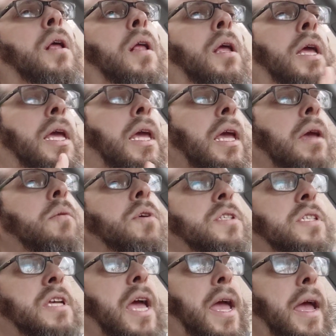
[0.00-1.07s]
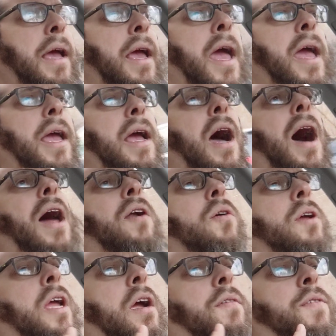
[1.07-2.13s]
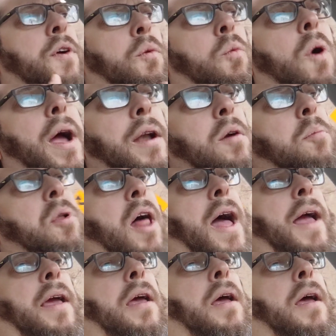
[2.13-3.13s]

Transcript: He was saying, hey, I don't care if you're white or black.